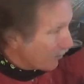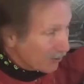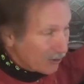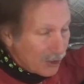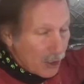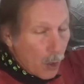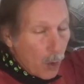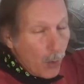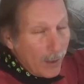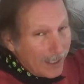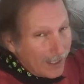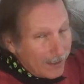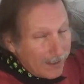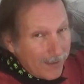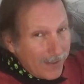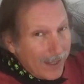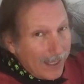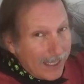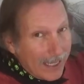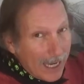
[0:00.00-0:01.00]
was going into
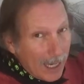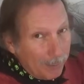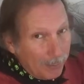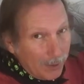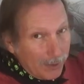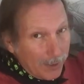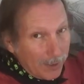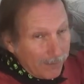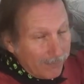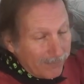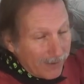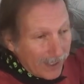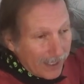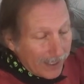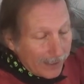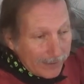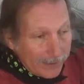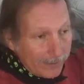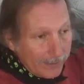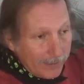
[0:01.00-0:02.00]
the Kepler
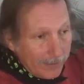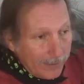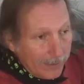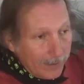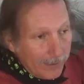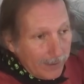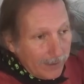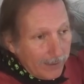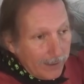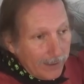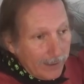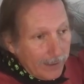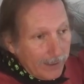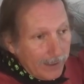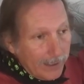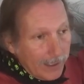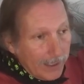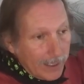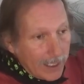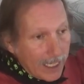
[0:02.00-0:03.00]
effect.
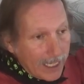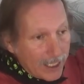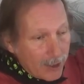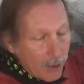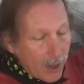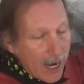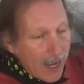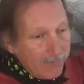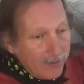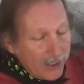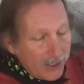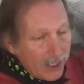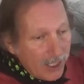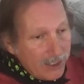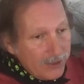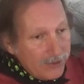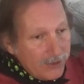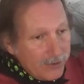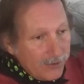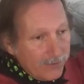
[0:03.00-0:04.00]
In a
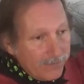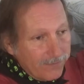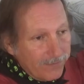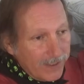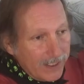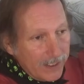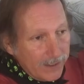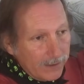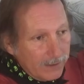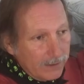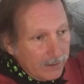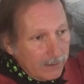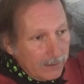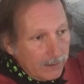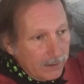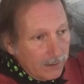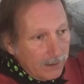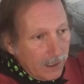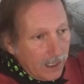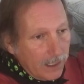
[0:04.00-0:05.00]
gravitational
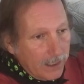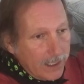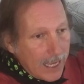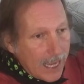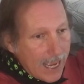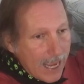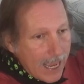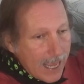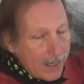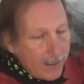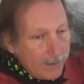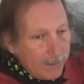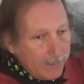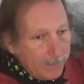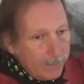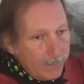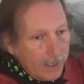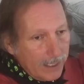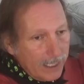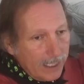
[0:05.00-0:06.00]
field, an
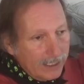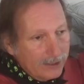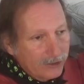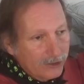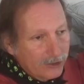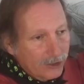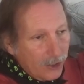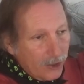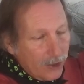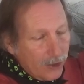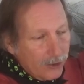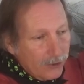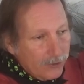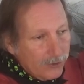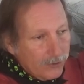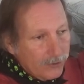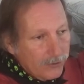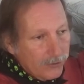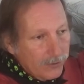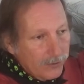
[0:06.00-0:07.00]
atom
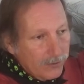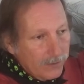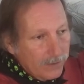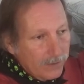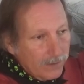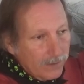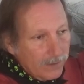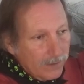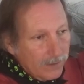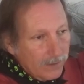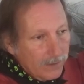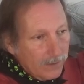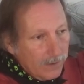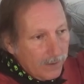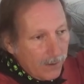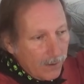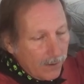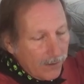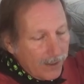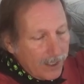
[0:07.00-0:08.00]
exerts,
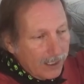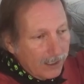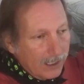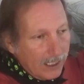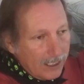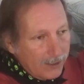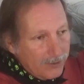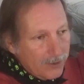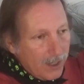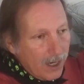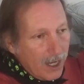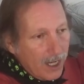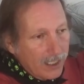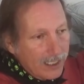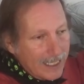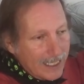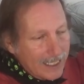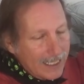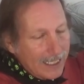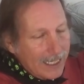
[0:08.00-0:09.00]
or the electron
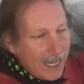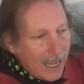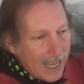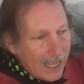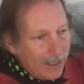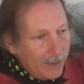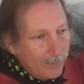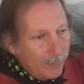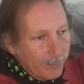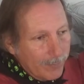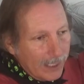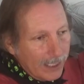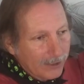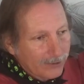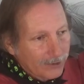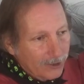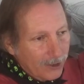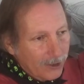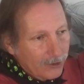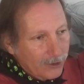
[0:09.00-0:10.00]
in an atom
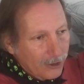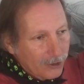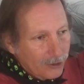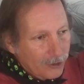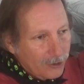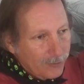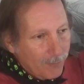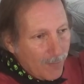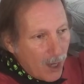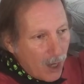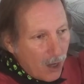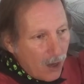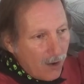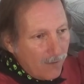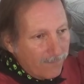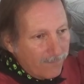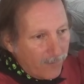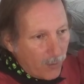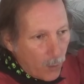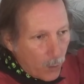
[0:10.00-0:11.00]
exerts a
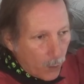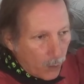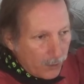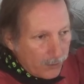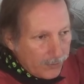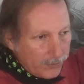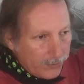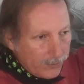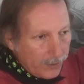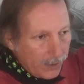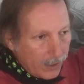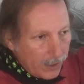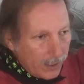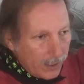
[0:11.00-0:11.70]
small force